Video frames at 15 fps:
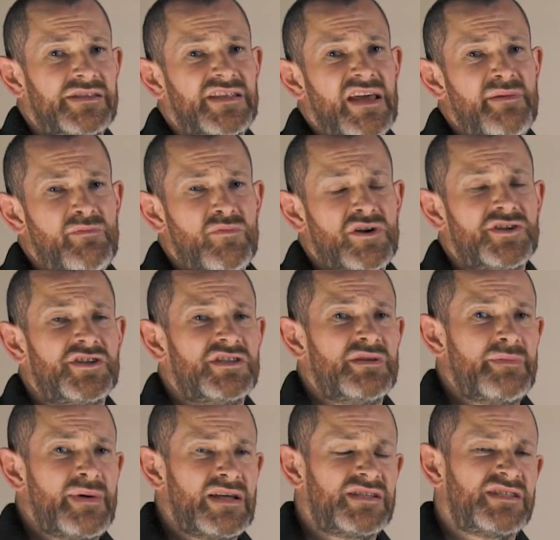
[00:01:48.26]
TIM, which is
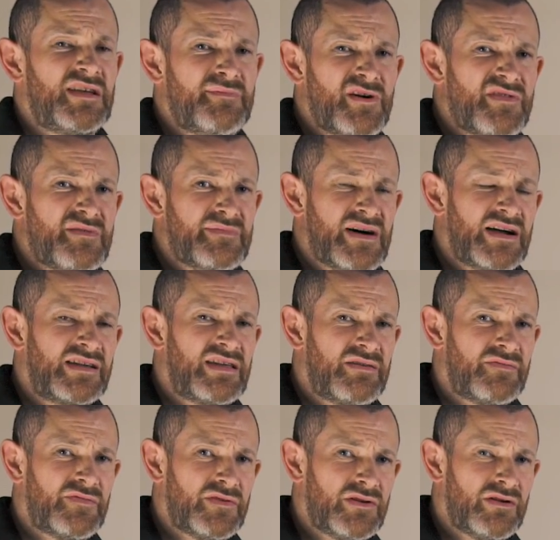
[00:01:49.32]
the best TIM on the
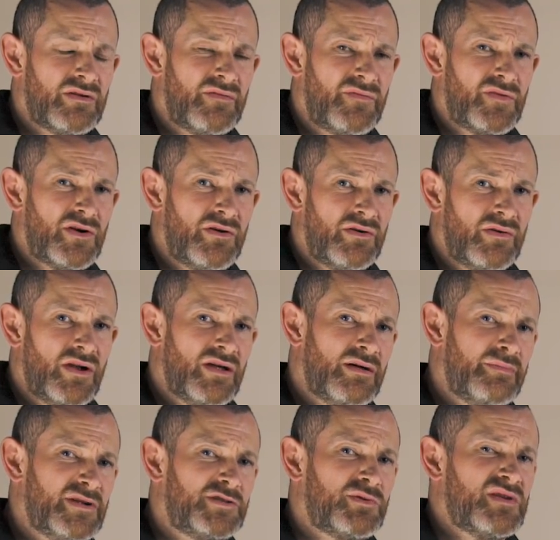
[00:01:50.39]
market for
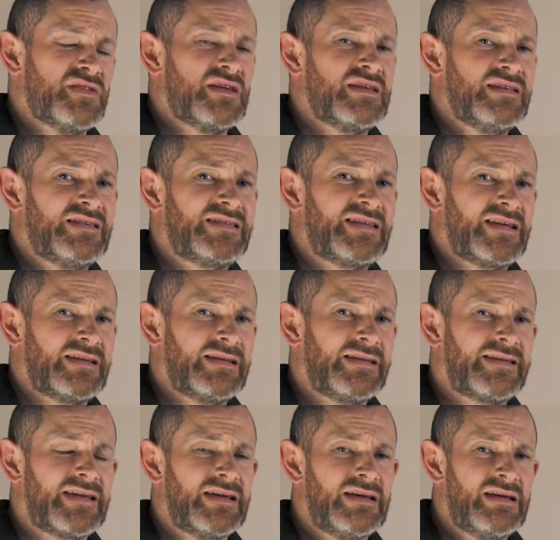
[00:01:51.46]
between the
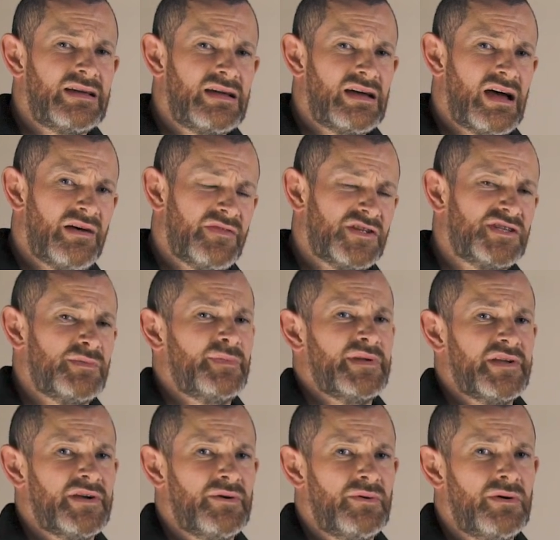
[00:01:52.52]
heatsink and the
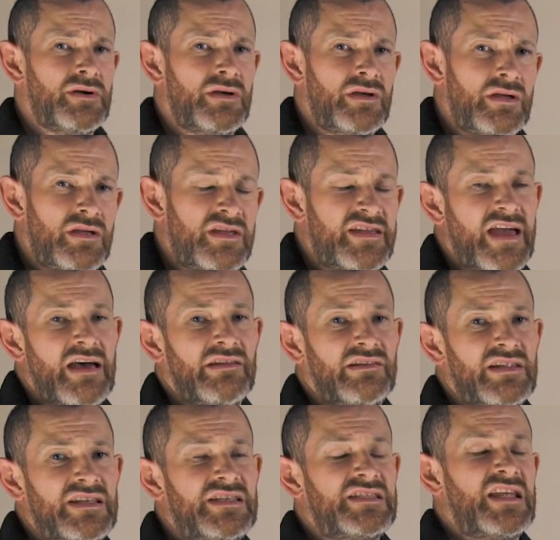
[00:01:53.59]
CPU. You get at
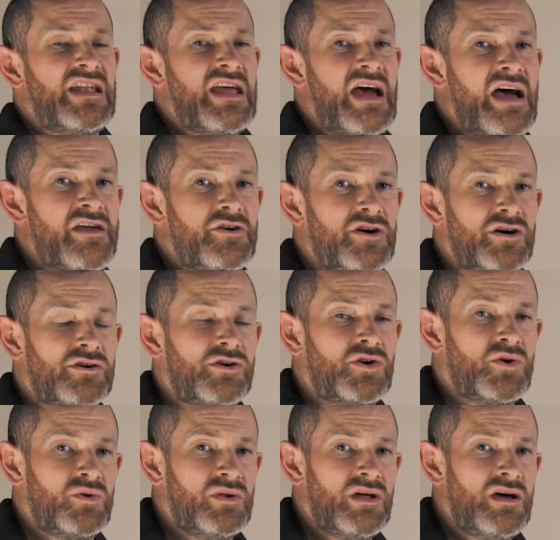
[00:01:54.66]
least an AIO
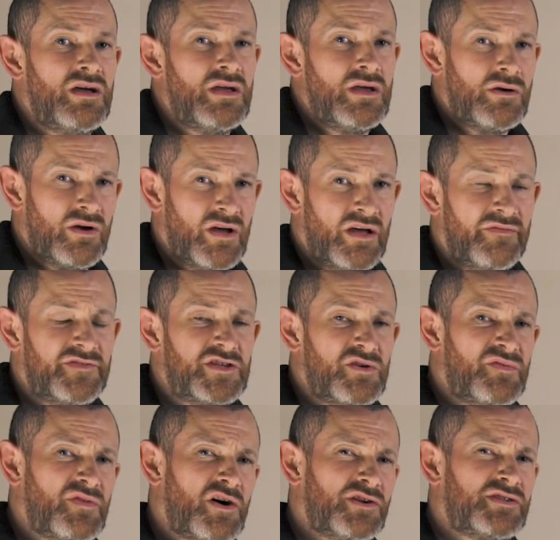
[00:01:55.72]
cooler of
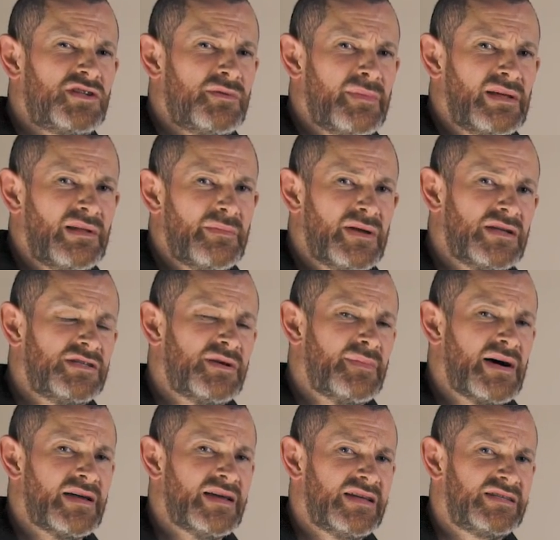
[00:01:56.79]
240mm
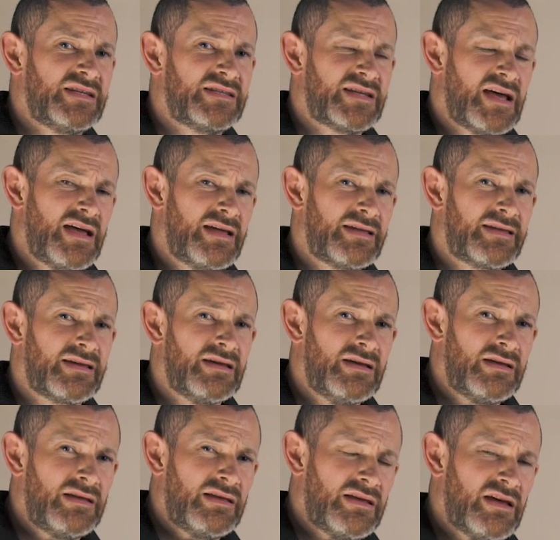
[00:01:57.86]
by Acertech
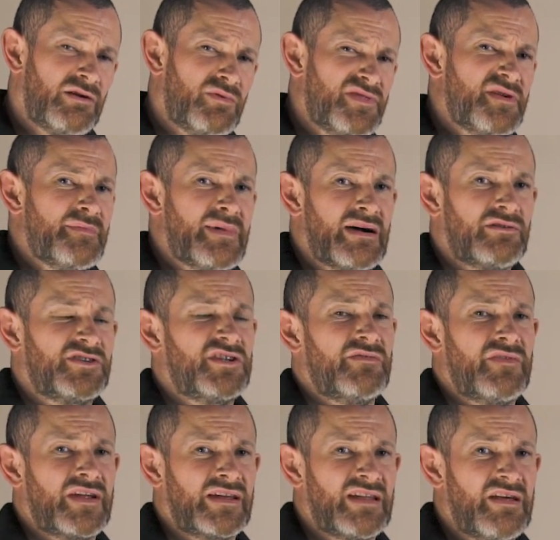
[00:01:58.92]
with the mounting
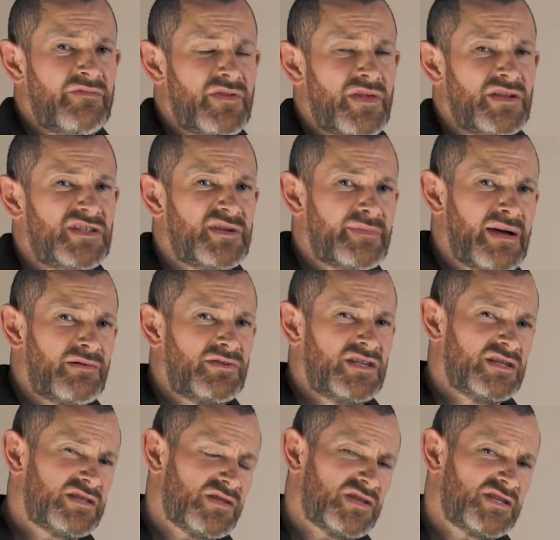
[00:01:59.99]
ring and everything to mount
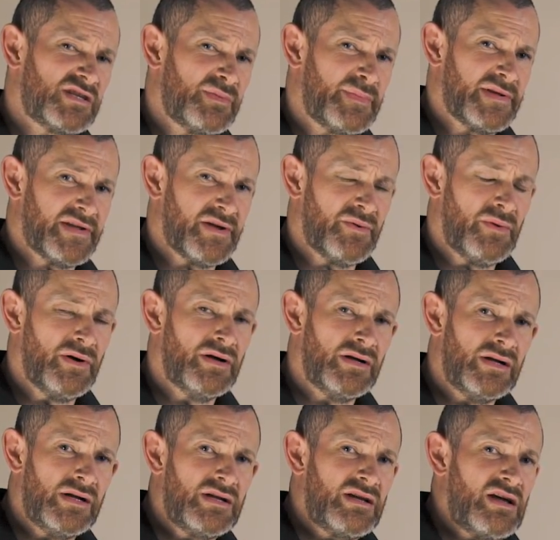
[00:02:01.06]
it to the CPU.
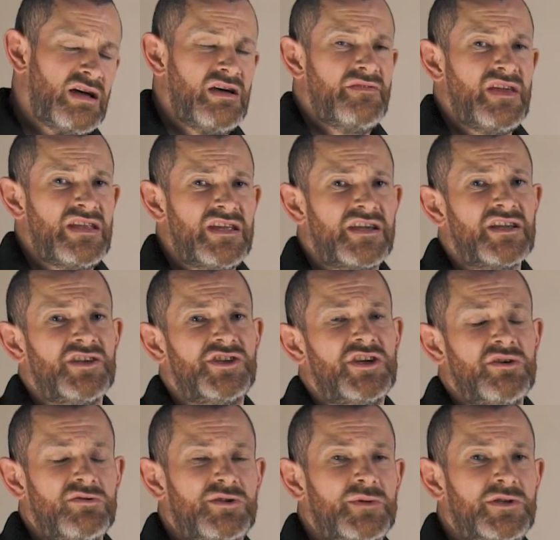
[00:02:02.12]
And then you can
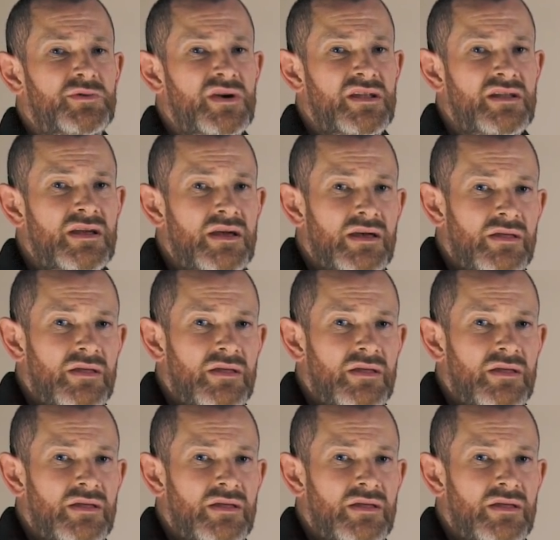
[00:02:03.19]
choose between